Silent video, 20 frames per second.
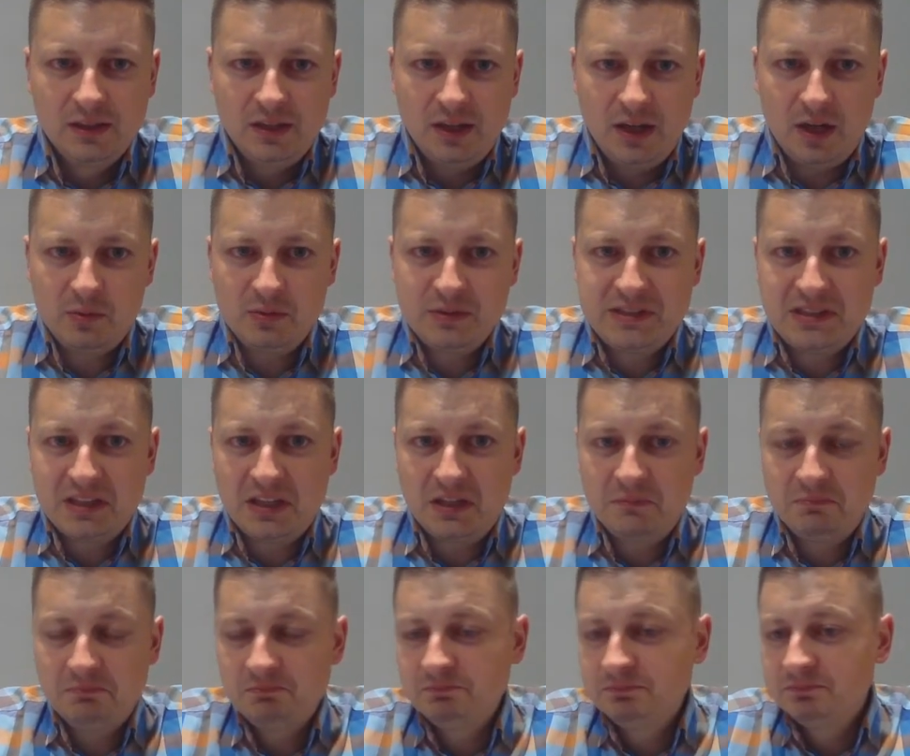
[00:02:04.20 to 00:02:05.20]
I would
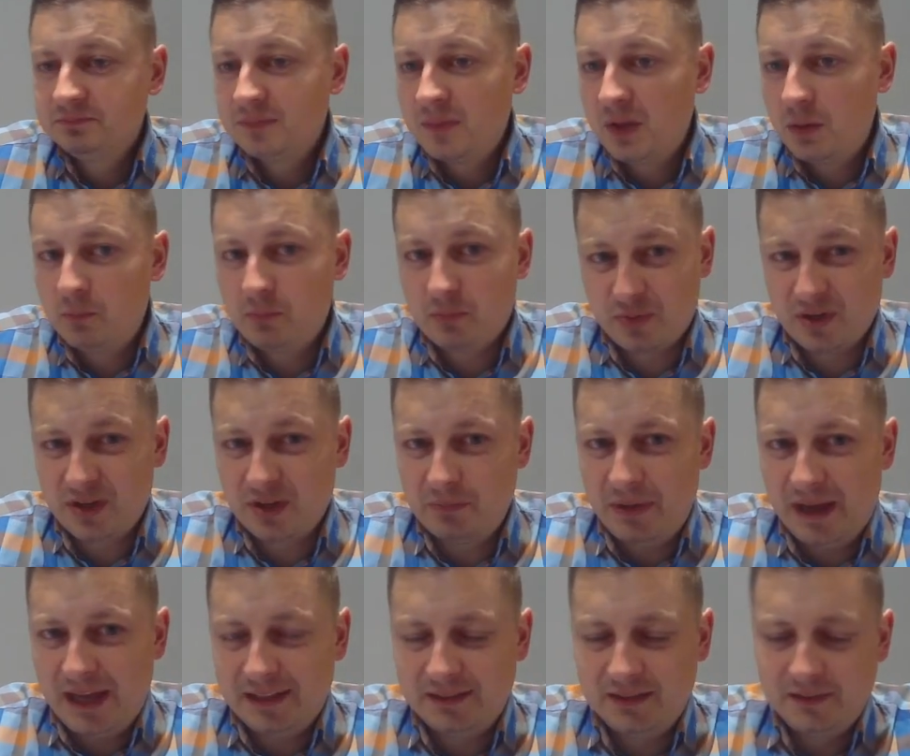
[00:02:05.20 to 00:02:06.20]
say pretty
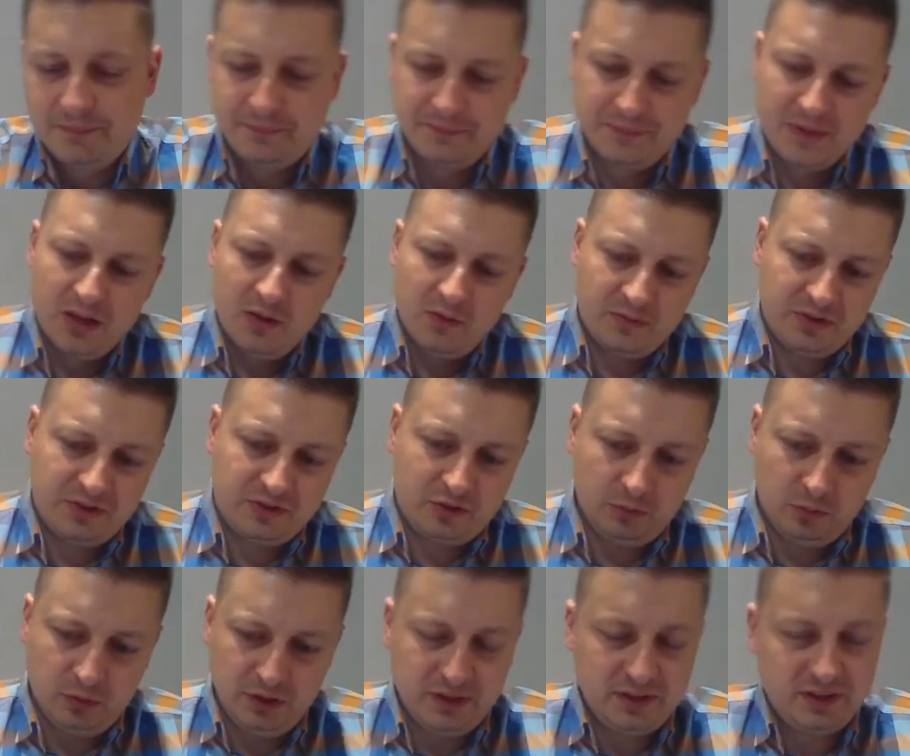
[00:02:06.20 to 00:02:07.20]
bad. First
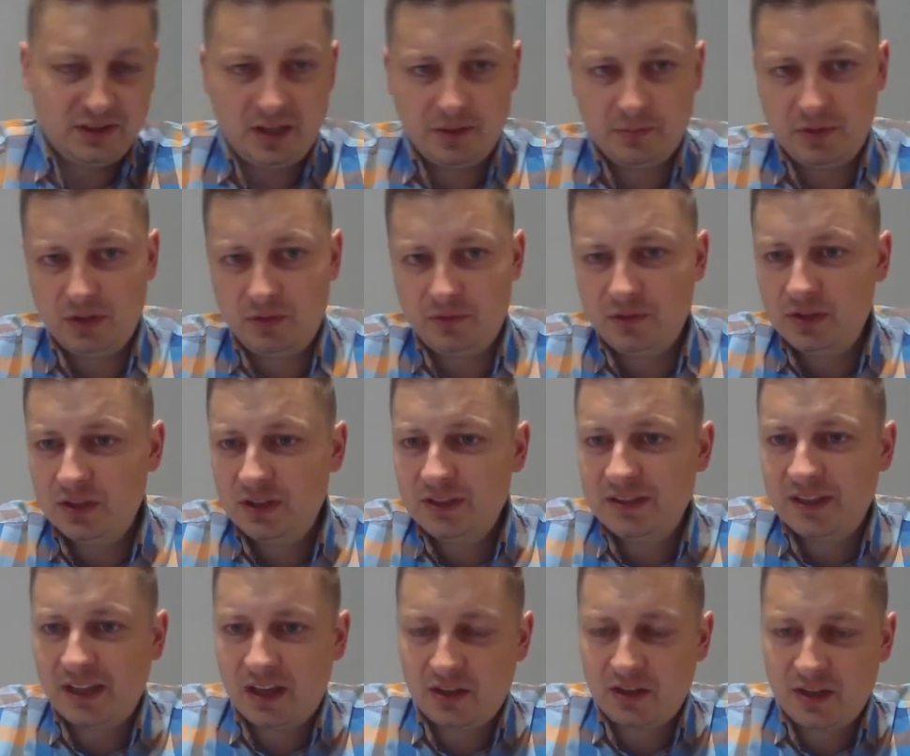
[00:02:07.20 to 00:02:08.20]
of all, in timeout, you need
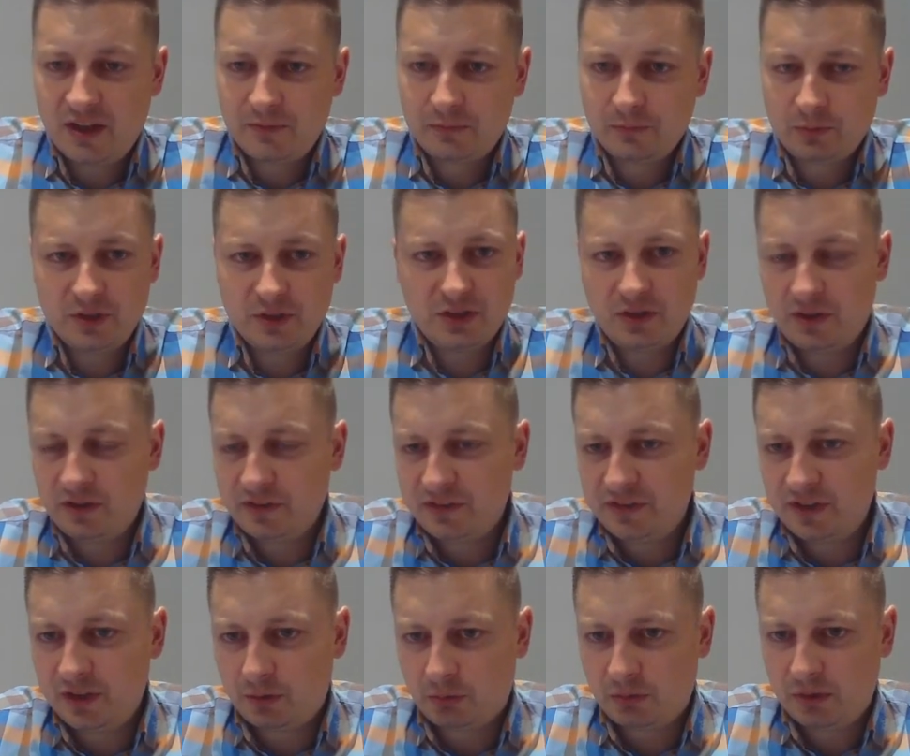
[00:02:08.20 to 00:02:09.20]
knight on f3, not on
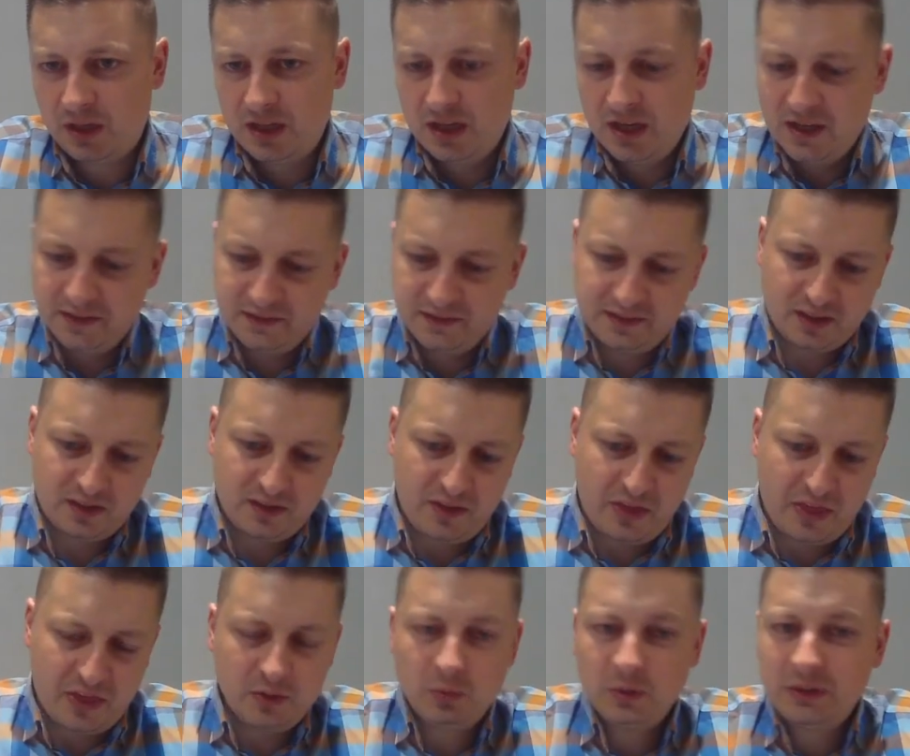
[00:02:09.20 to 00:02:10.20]
c3. Second
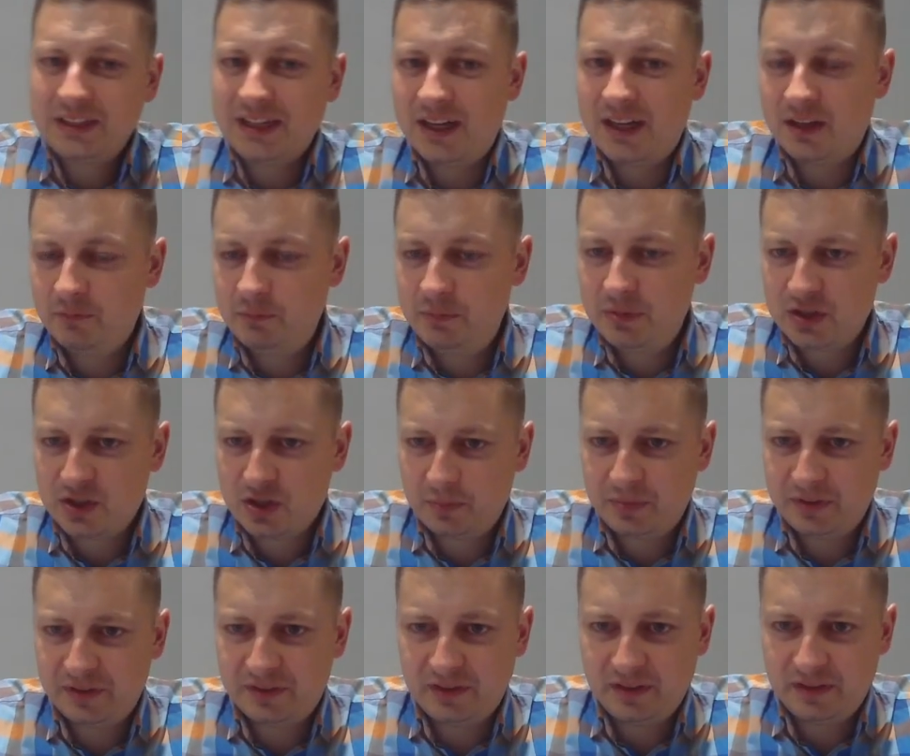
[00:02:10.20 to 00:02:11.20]
thing, what kind of bishop
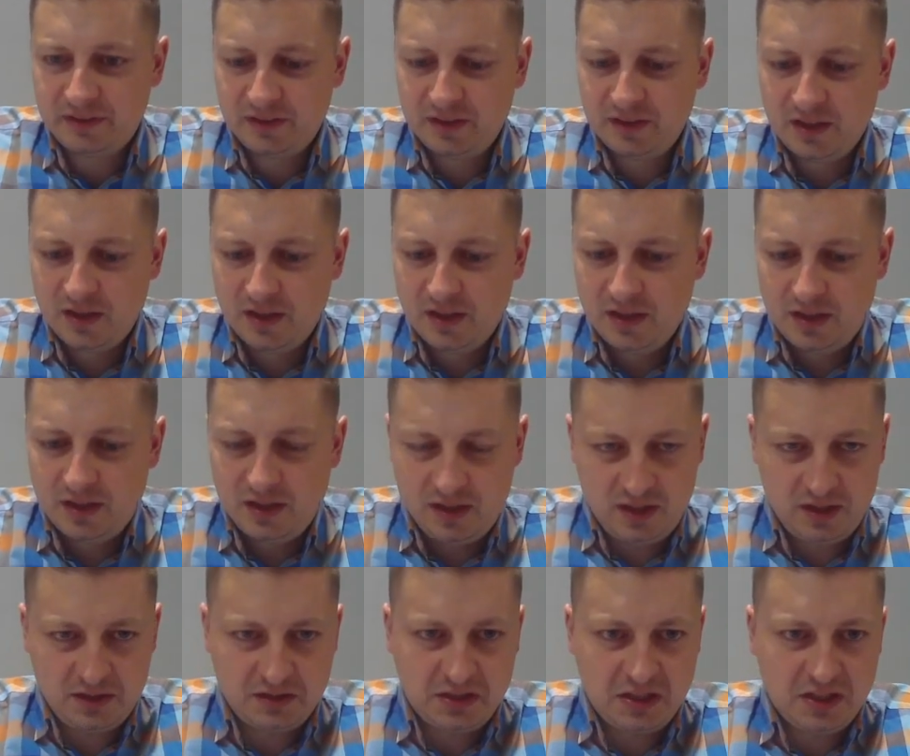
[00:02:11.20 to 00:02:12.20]
is this?
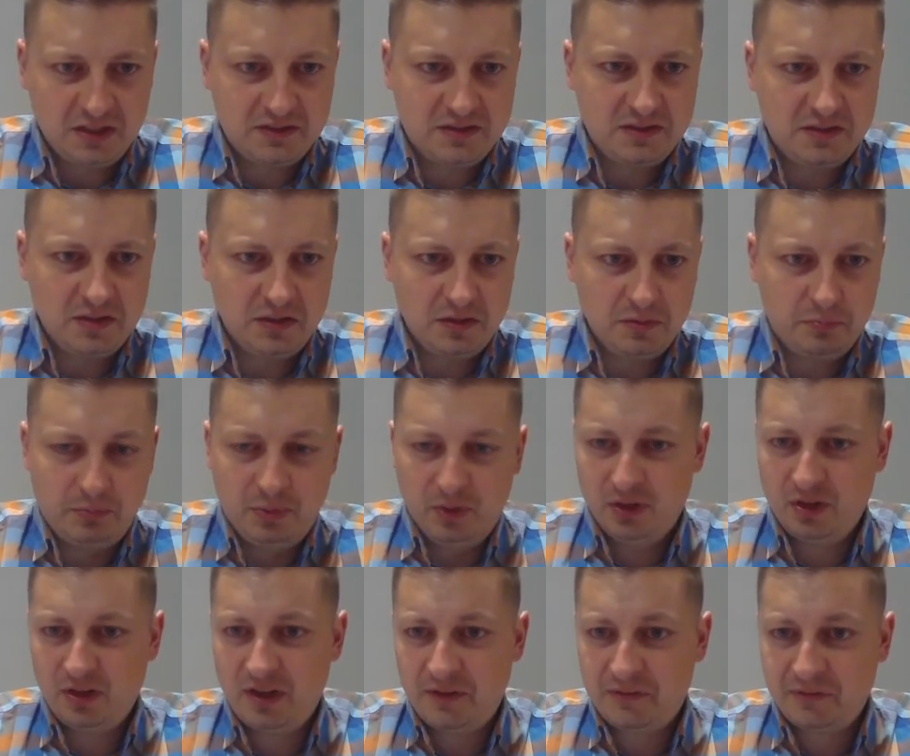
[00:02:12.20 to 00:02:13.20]
It hits the
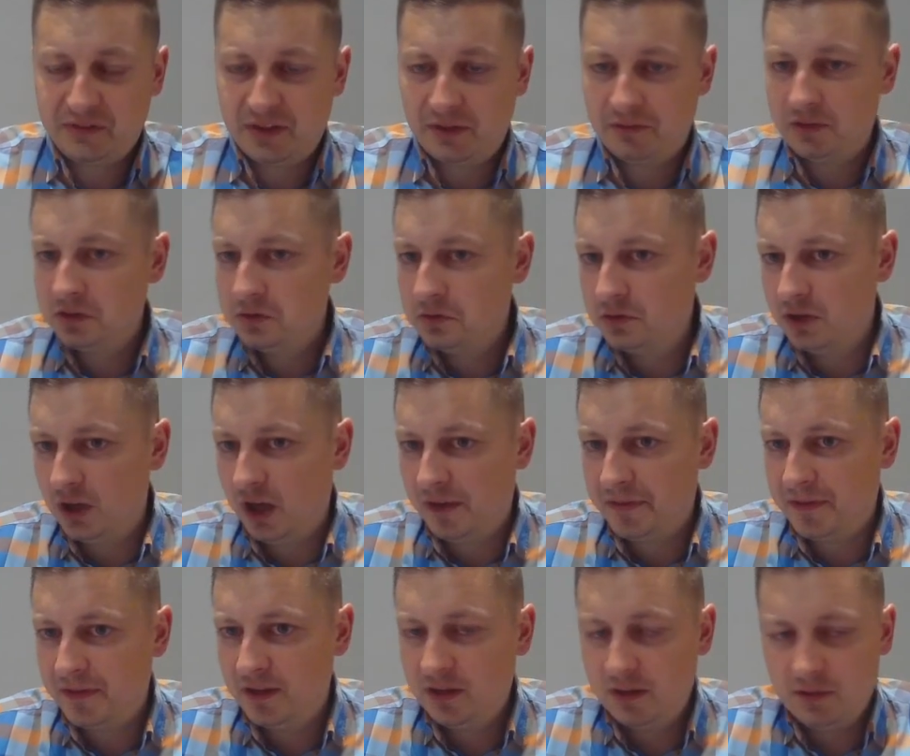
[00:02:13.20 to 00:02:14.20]
pawn on f7. Not.
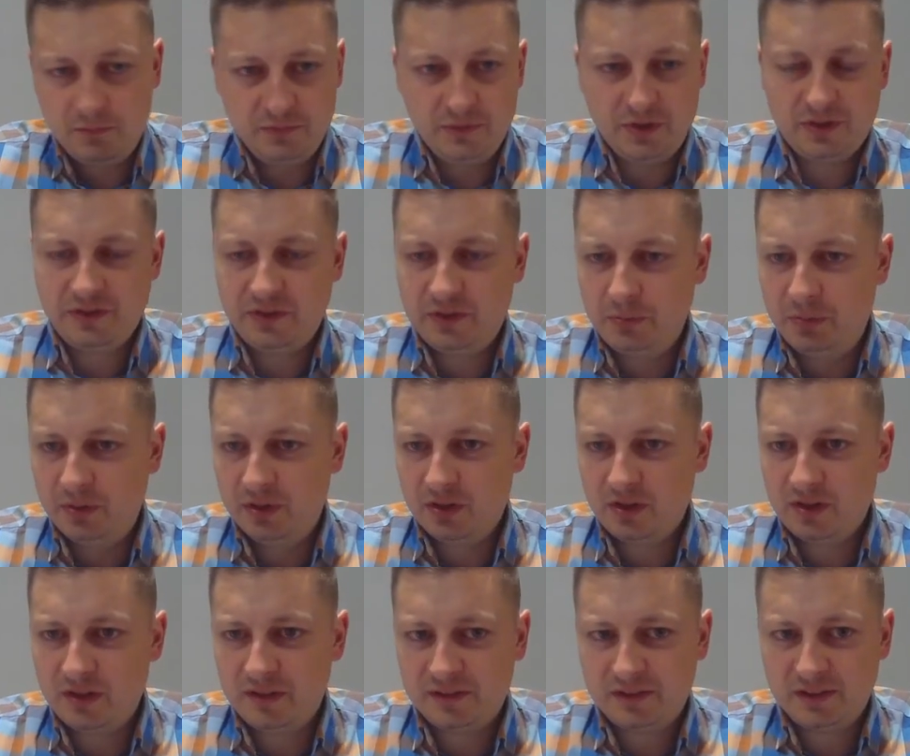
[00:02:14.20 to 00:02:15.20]
There is a pawn
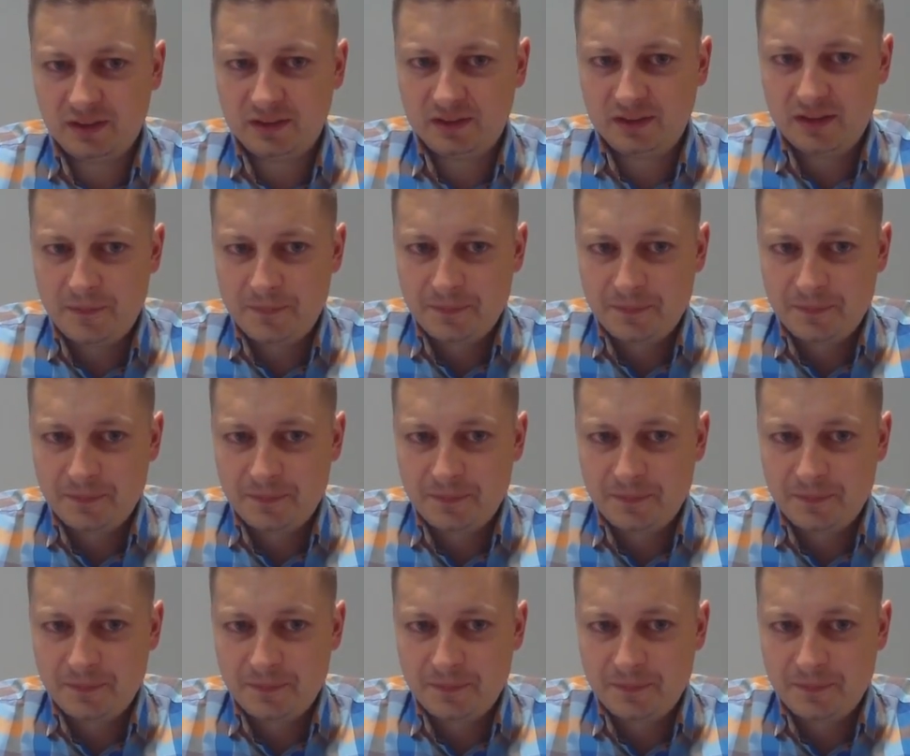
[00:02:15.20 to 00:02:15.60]
on e6.